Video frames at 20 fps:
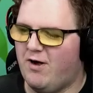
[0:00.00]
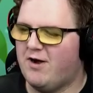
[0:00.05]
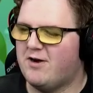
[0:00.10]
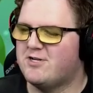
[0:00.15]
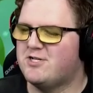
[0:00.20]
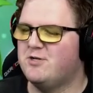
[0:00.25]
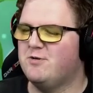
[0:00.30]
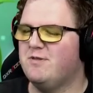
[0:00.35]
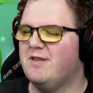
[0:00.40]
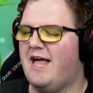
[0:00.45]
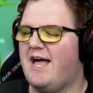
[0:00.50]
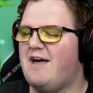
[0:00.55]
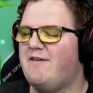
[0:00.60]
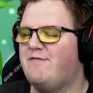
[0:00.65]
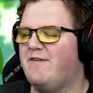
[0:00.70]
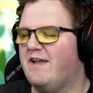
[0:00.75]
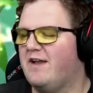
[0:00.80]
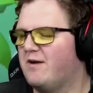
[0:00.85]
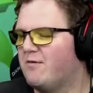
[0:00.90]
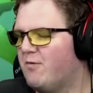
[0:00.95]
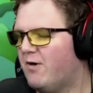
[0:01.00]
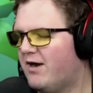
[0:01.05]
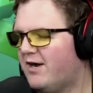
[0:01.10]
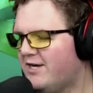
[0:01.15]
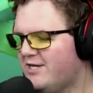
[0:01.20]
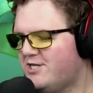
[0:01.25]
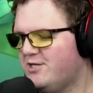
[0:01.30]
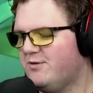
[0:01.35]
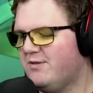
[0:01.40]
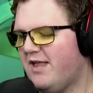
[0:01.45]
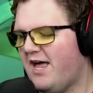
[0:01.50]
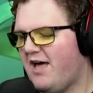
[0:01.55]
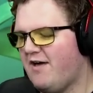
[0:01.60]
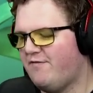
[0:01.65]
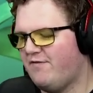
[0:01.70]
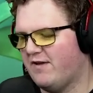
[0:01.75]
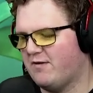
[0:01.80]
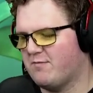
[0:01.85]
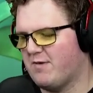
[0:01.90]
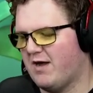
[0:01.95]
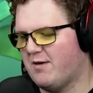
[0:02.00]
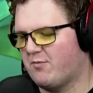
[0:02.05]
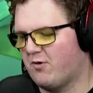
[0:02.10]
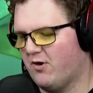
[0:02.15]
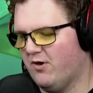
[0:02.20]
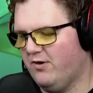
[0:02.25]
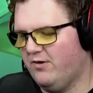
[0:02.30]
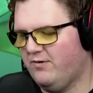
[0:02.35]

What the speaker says: aren't you laughing? Why aren't you laughing, my bro?